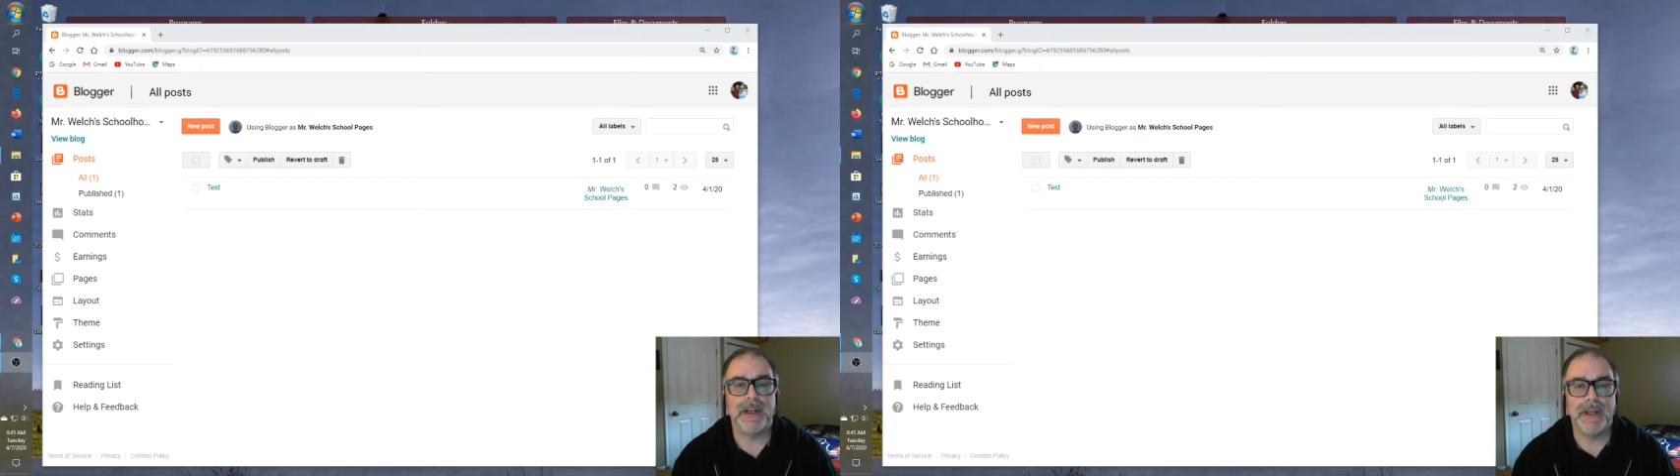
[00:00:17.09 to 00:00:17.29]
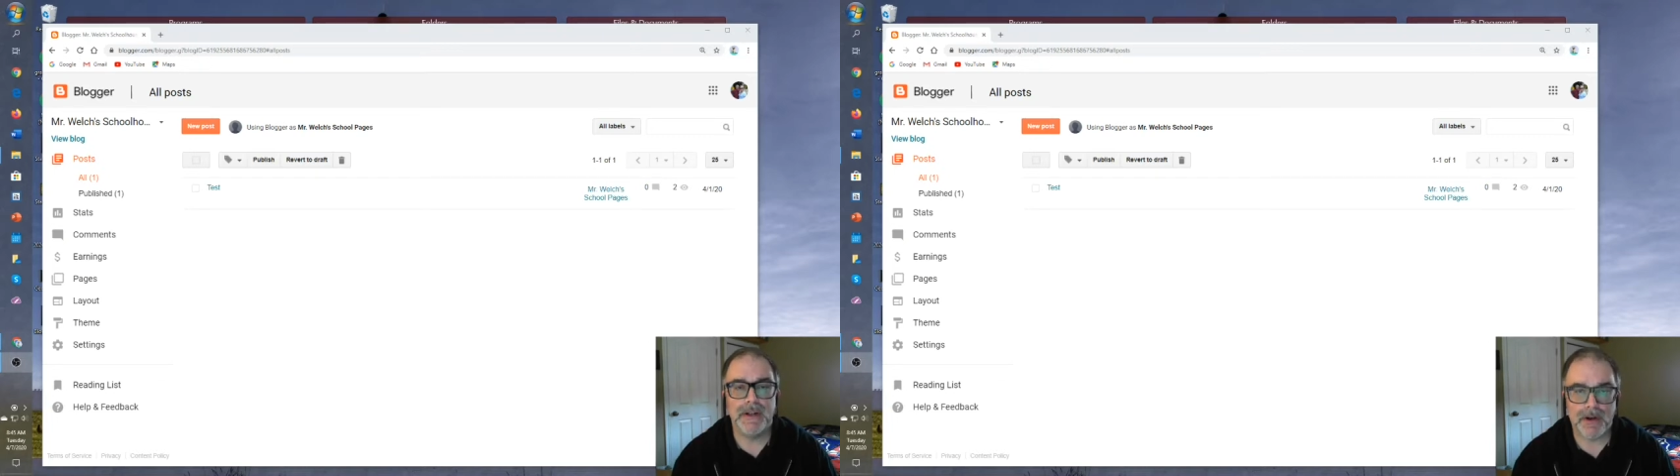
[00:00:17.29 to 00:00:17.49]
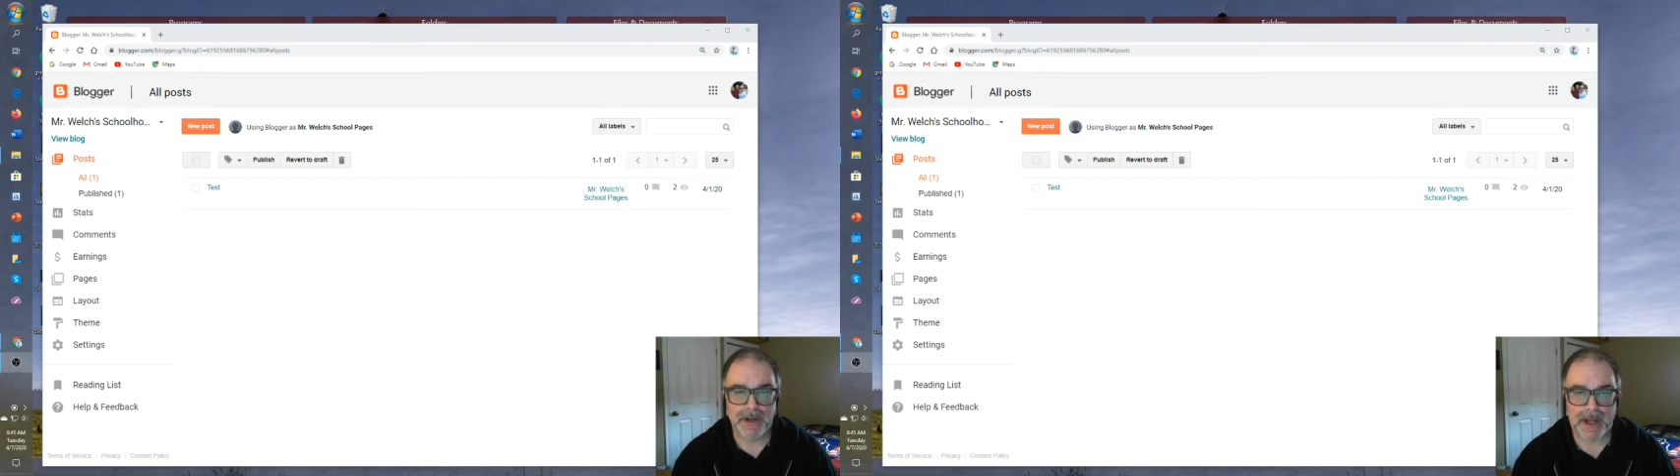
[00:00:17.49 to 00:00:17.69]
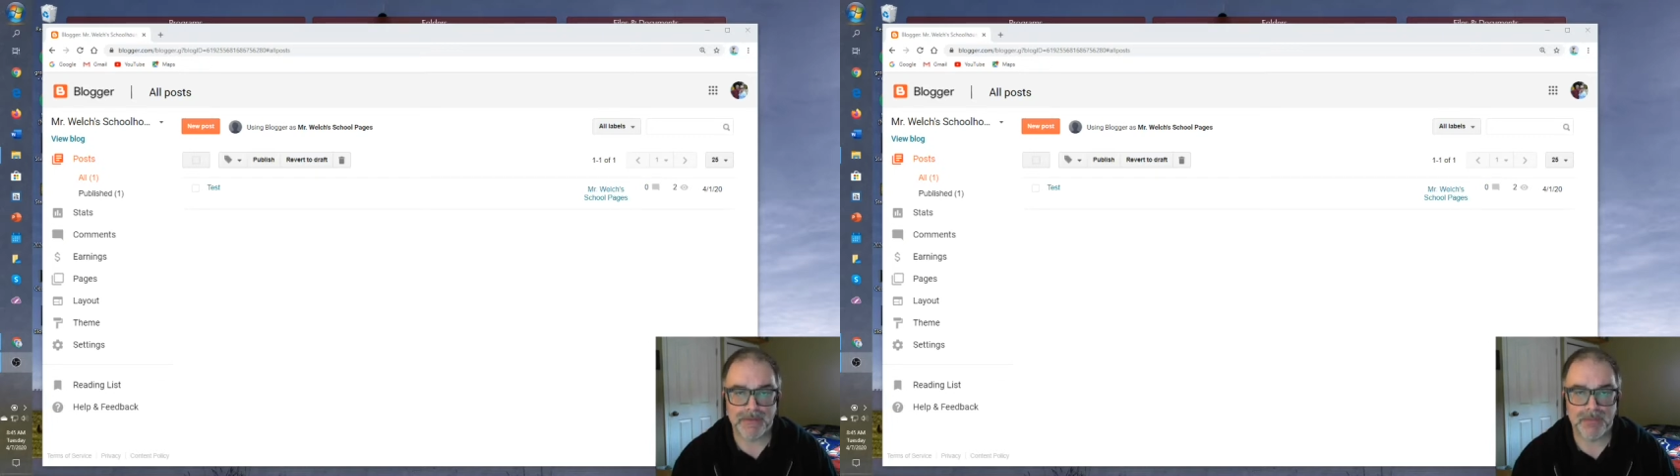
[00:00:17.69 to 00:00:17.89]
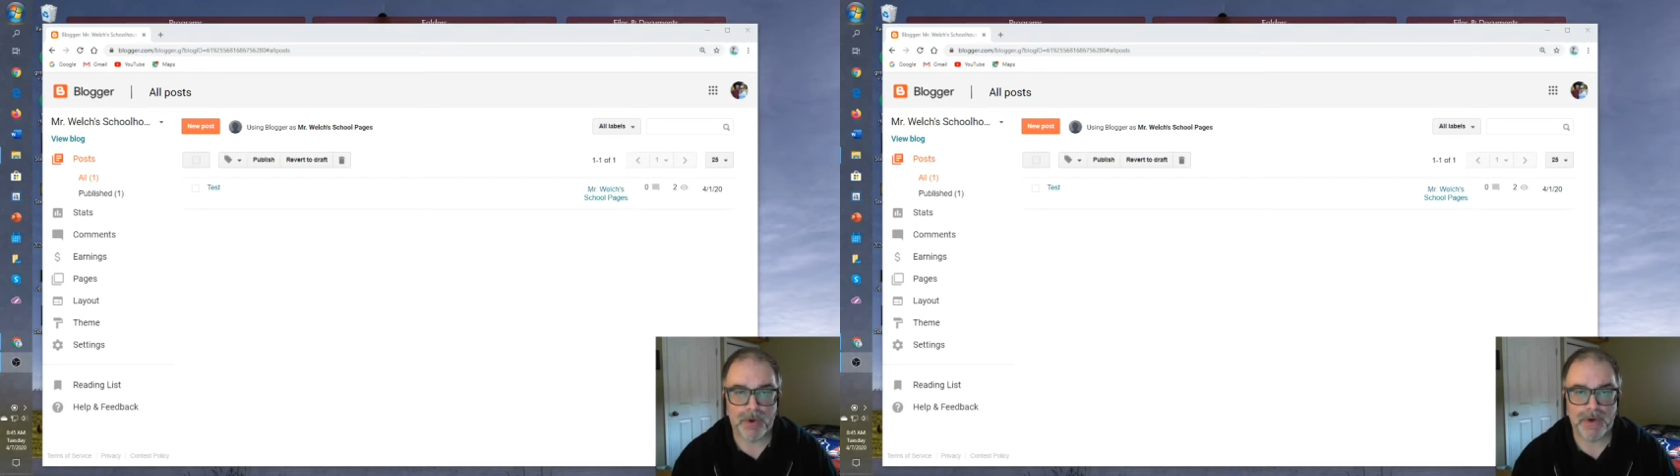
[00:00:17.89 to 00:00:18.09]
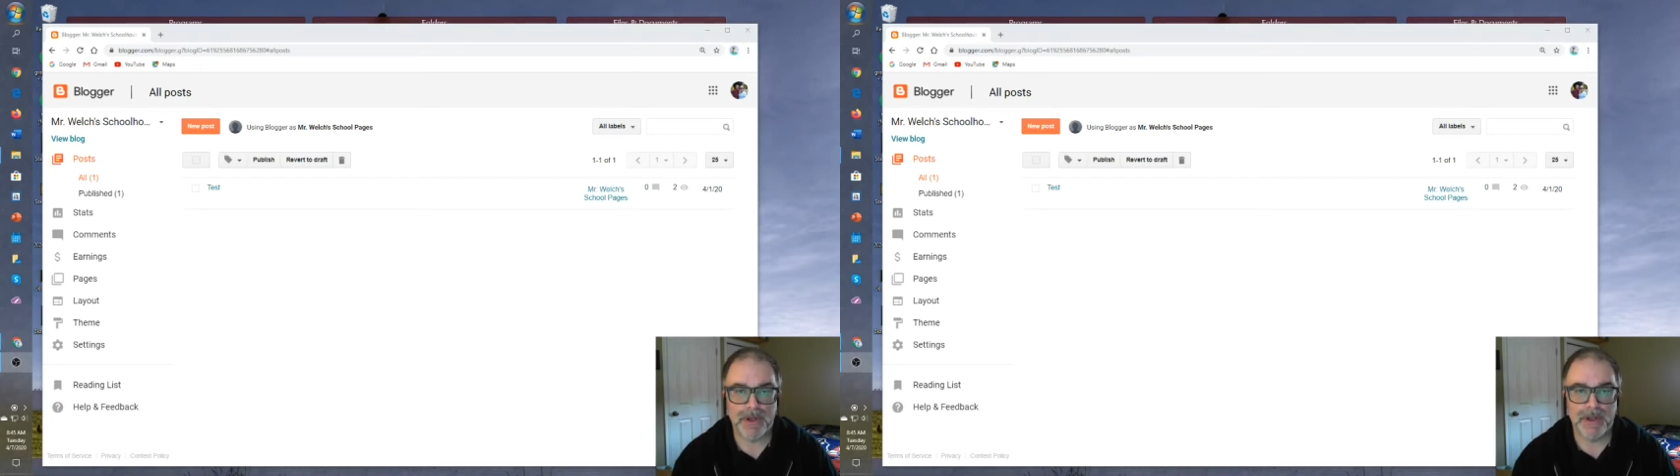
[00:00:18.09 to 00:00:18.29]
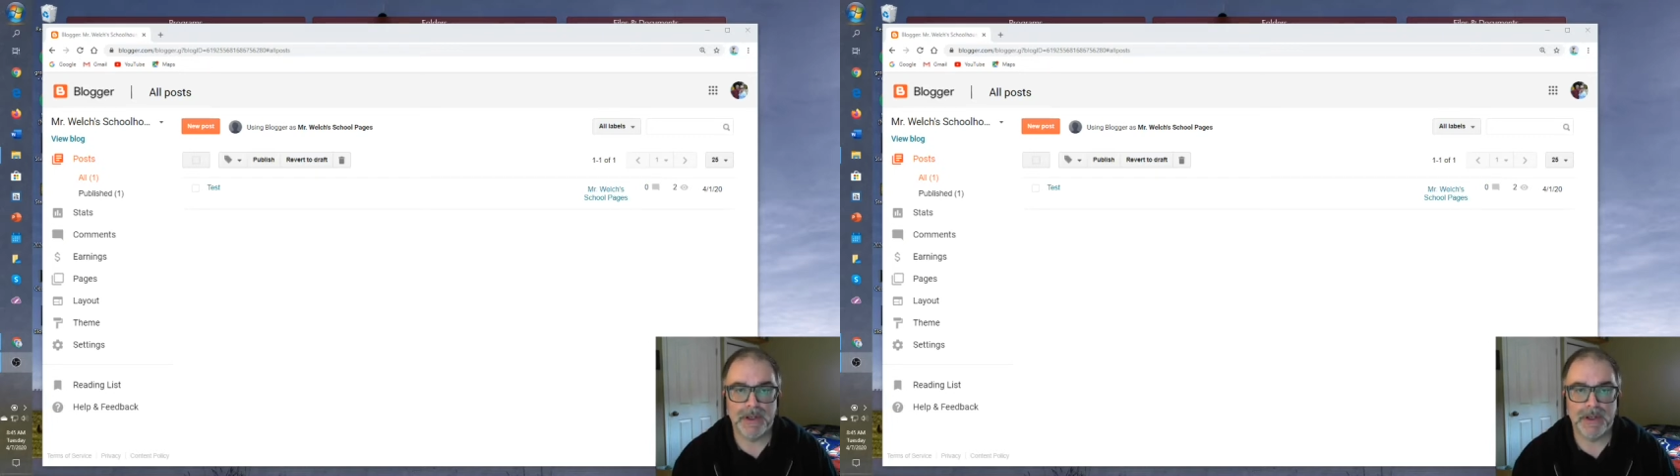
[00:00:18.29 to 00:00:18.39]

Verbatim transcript: in our dashboard